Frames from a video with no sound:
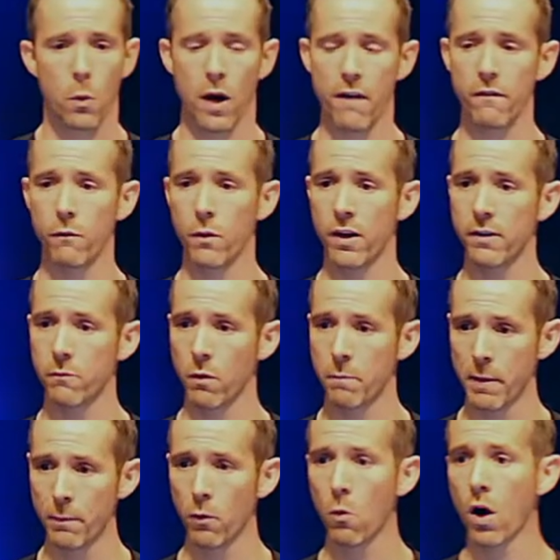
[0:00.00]
When
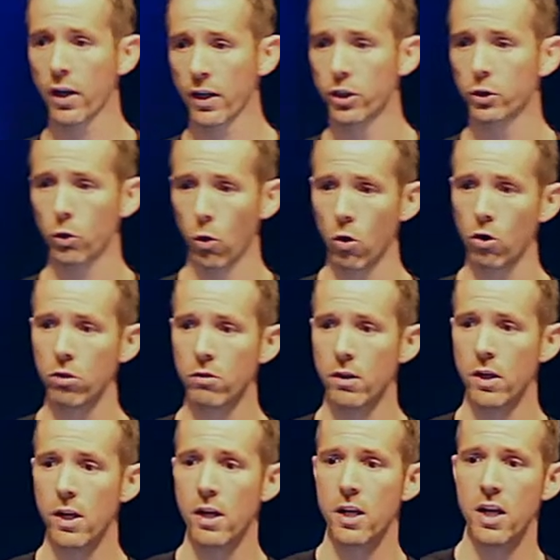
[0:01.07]
people want control,
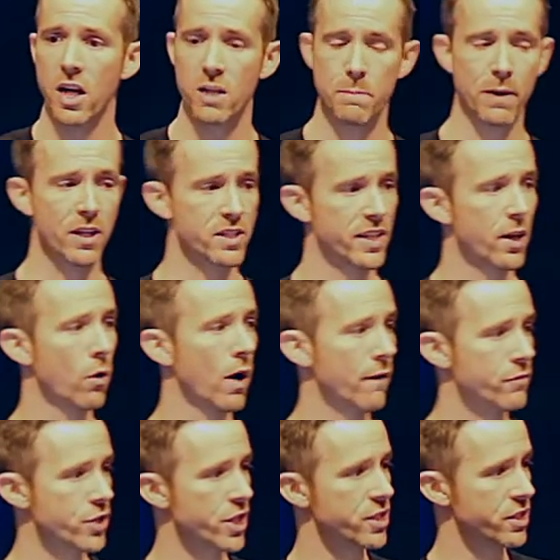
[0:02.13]
it's because they don't
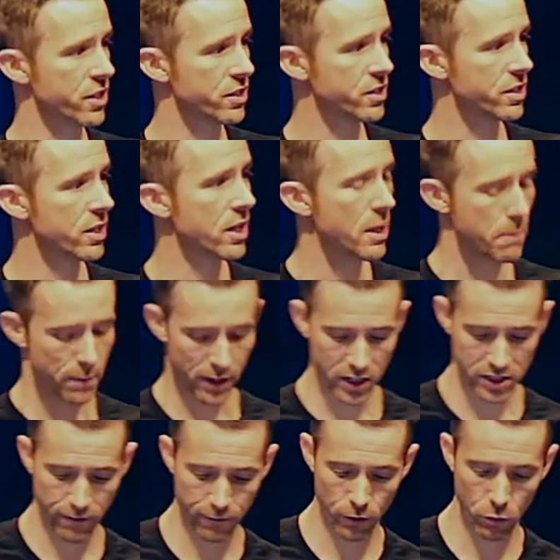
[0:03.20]
have Jesus.
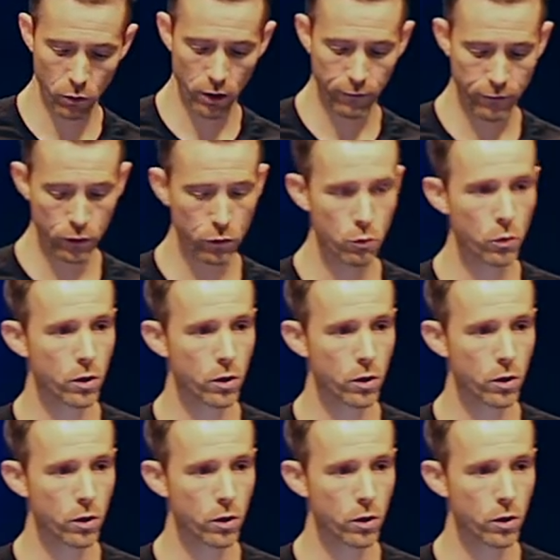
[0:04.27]
Because if you